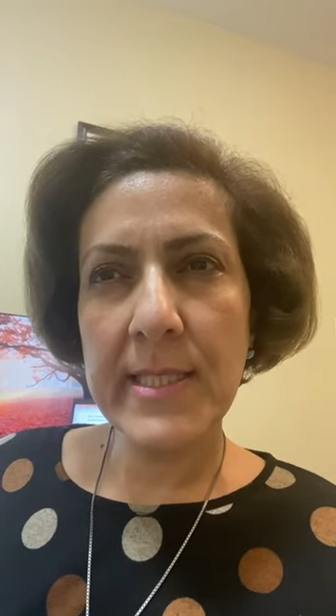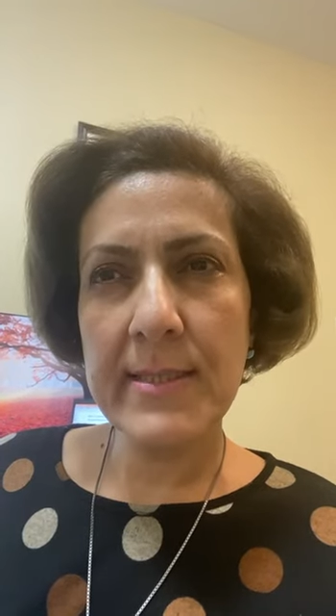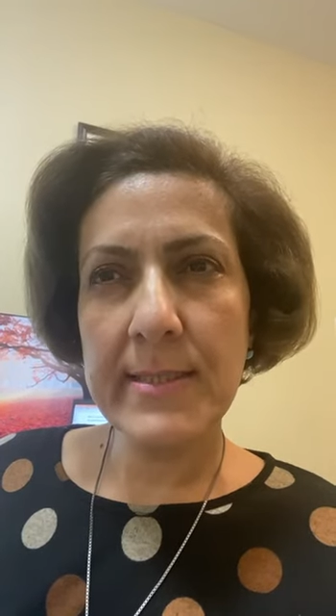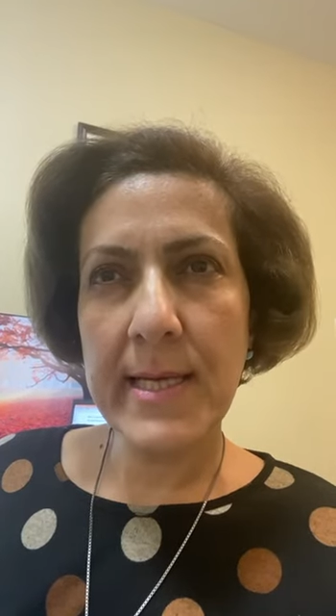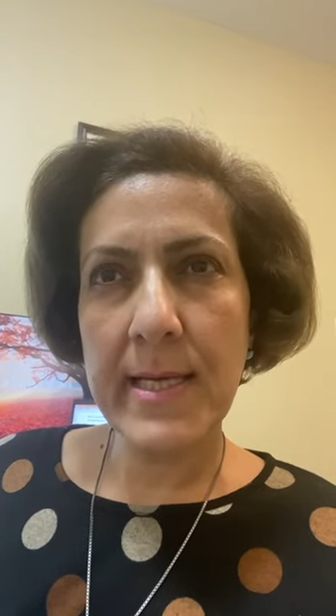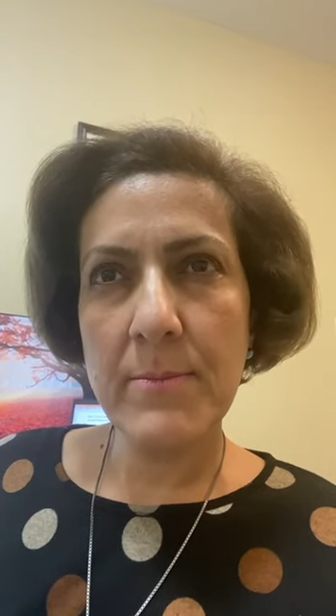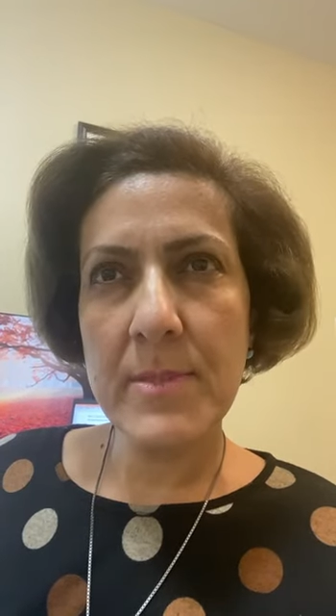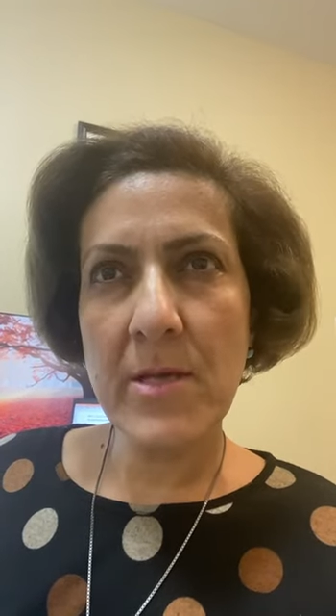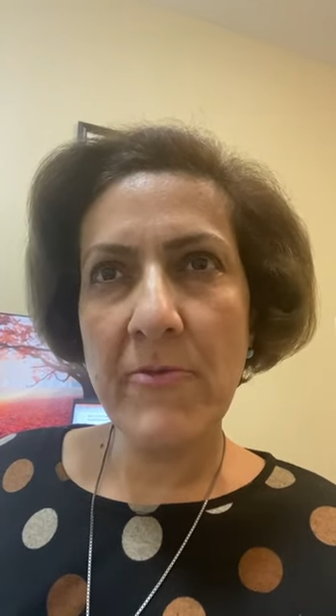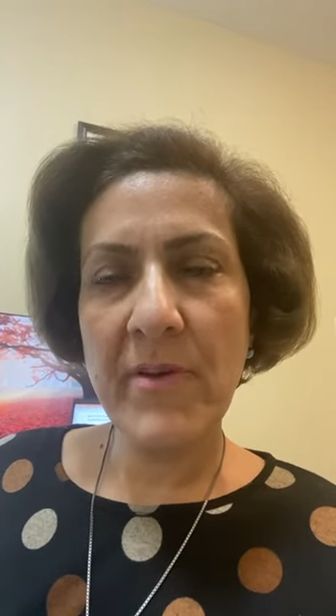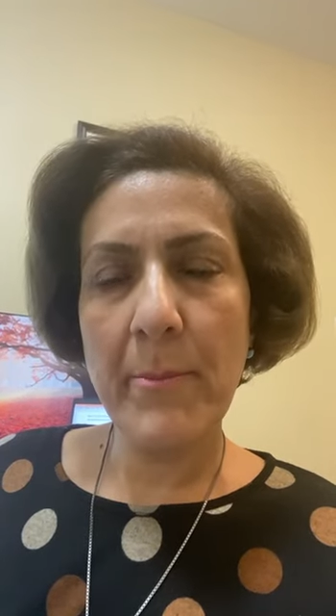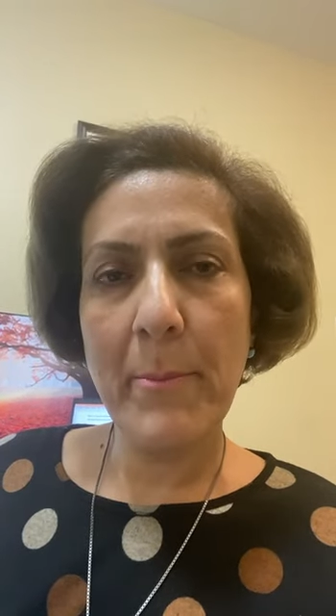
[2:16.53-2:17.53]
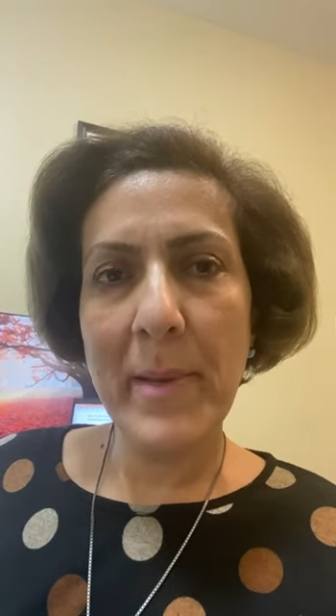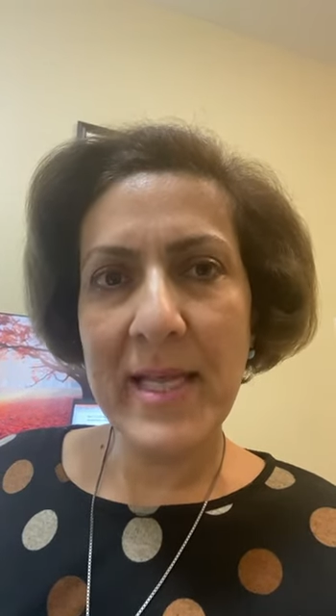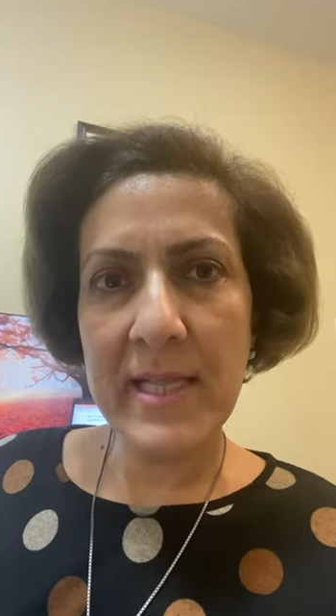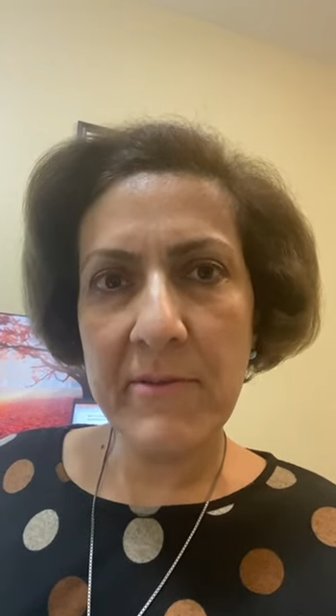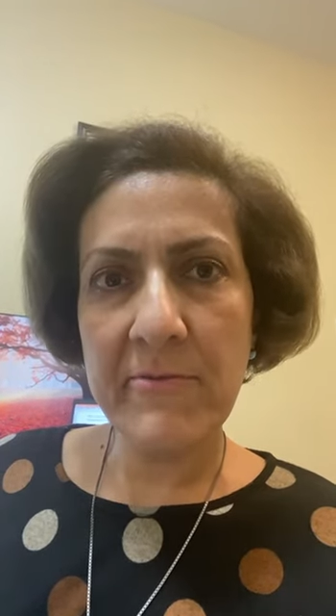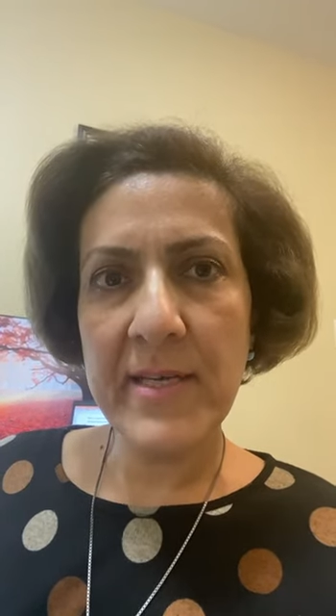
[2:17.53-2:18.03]
in terms of a
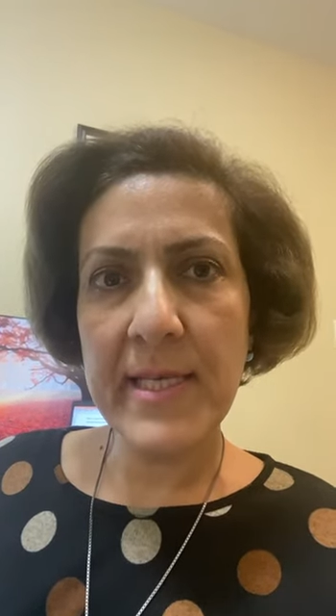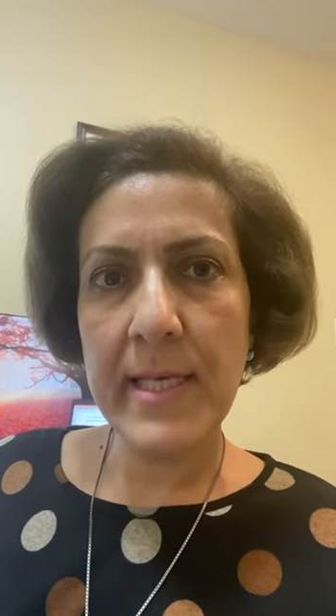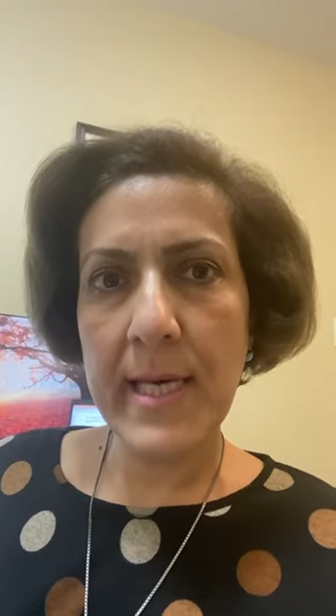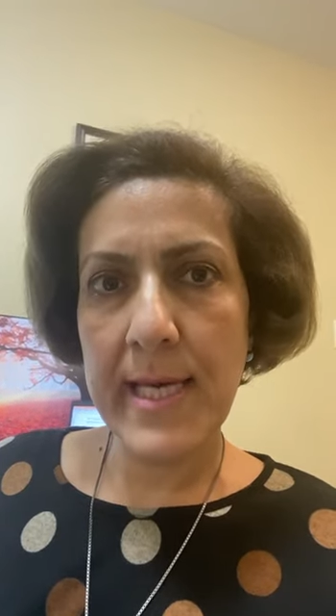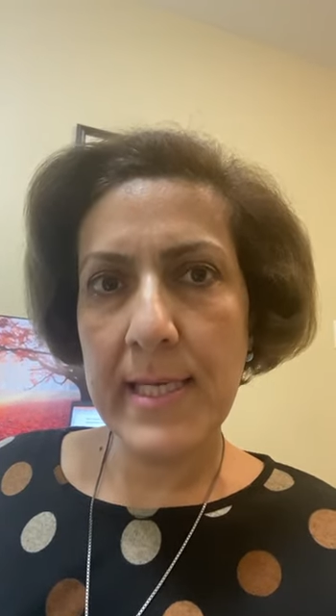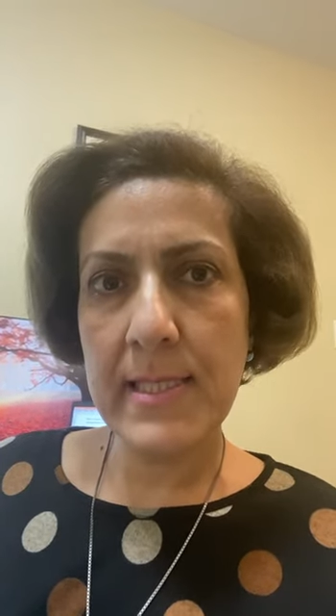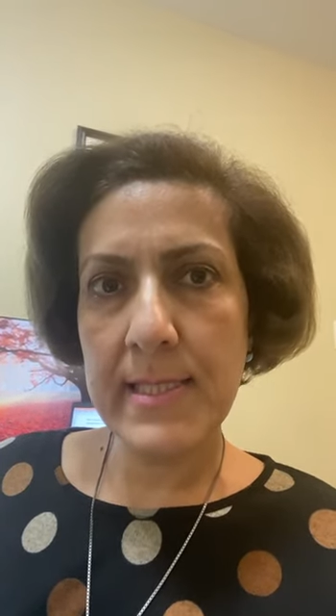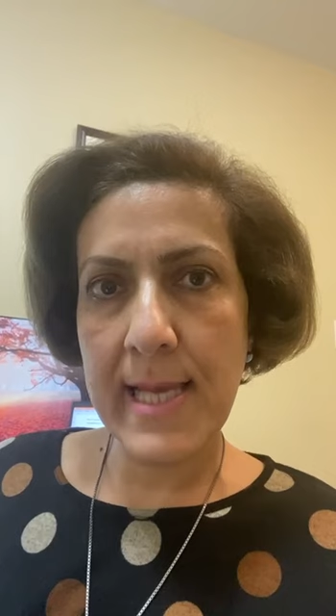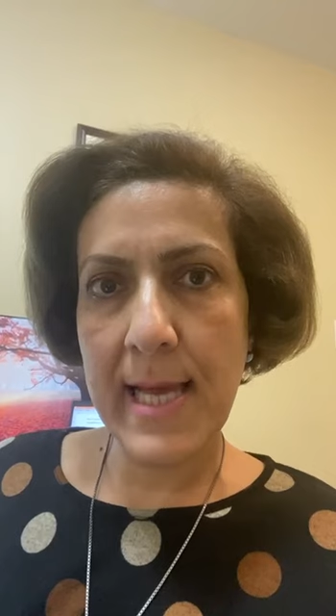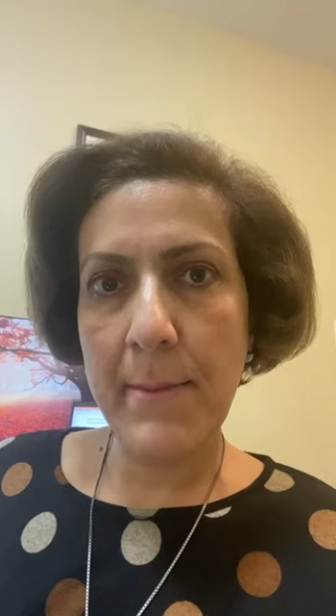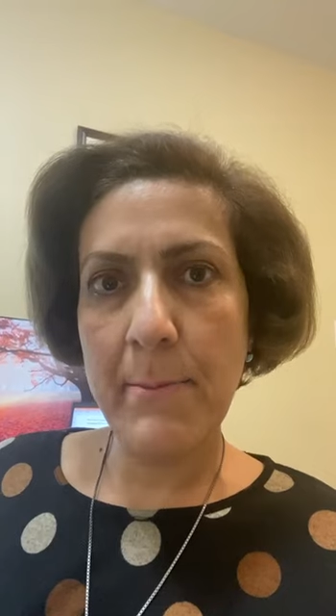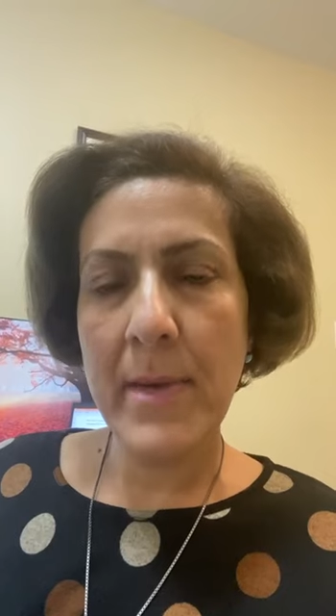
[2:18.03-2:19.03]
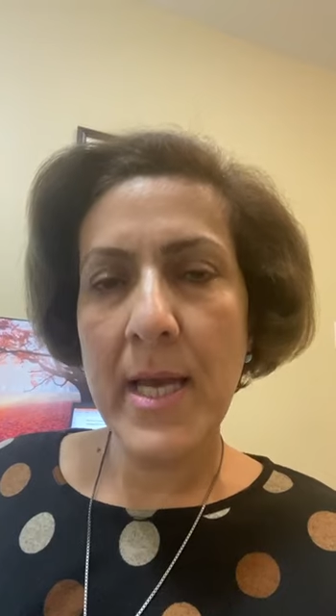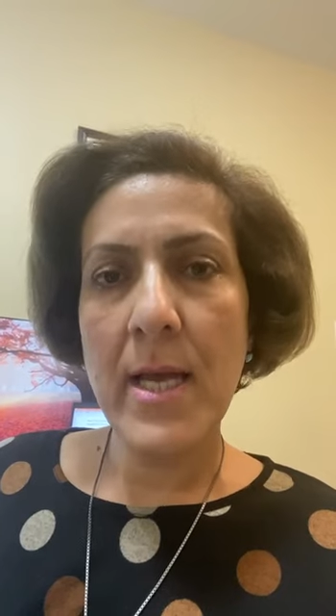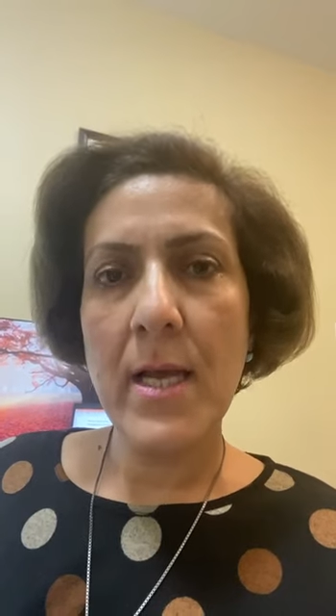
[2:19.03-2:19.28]
pelvic exam